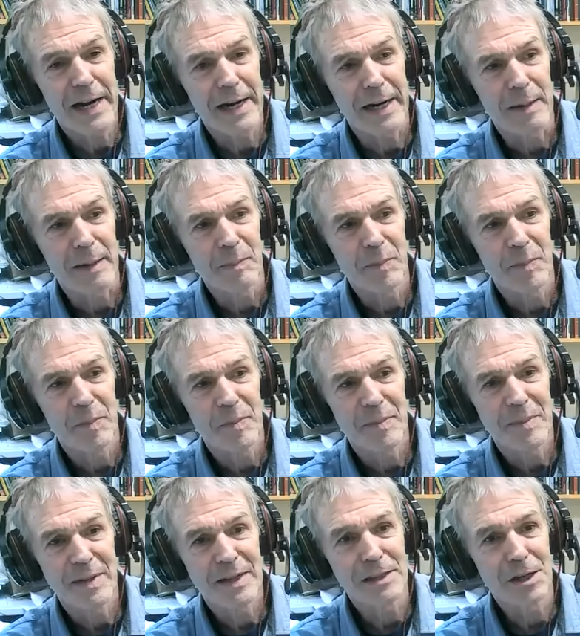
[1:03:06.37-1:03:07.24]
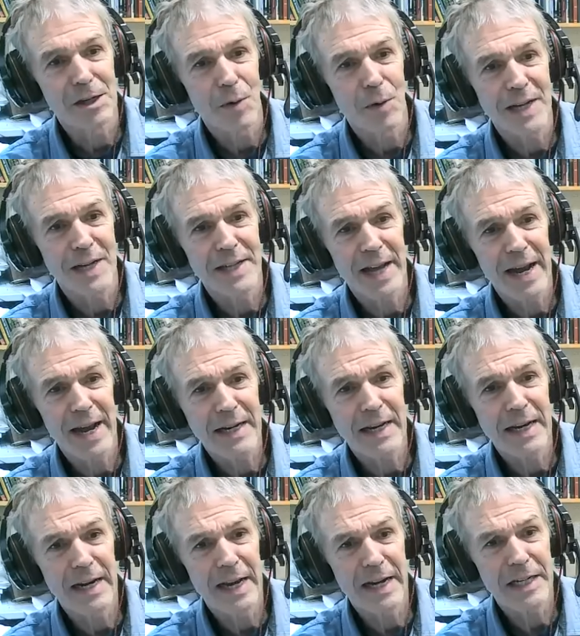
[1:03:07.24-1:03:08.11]
air, they'll go
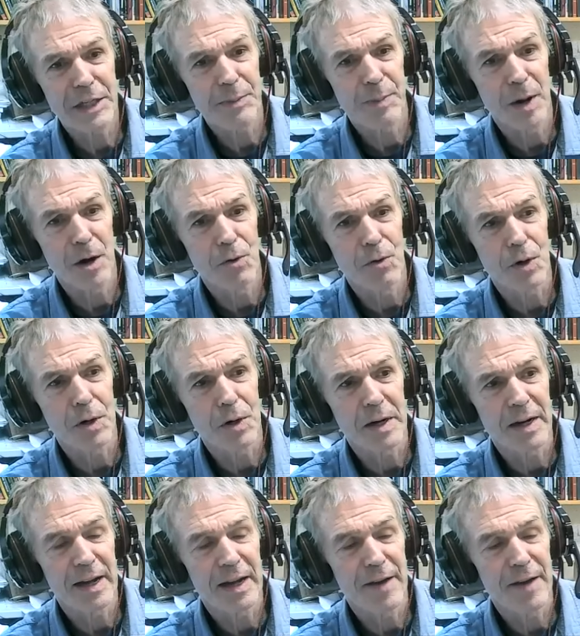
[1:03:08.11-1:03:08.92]
exactly like smoke.